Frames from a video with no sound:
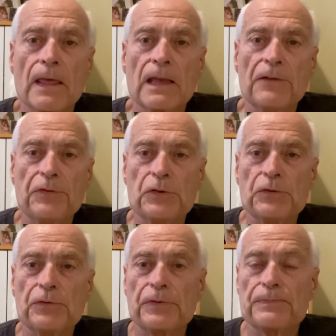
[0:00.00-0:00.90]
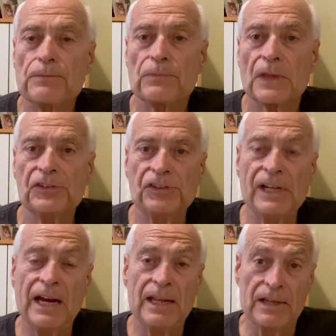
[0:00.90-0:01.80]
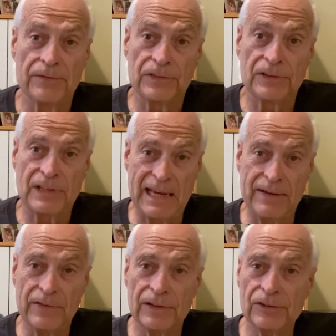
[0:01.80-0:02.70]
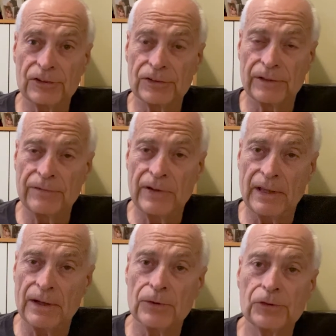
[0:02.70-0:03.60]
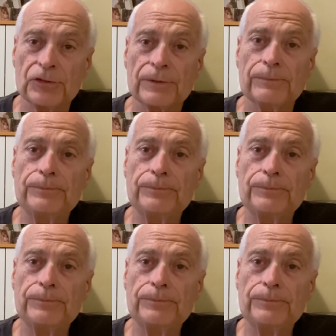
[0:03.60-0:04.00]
if you've seen any of David's videos,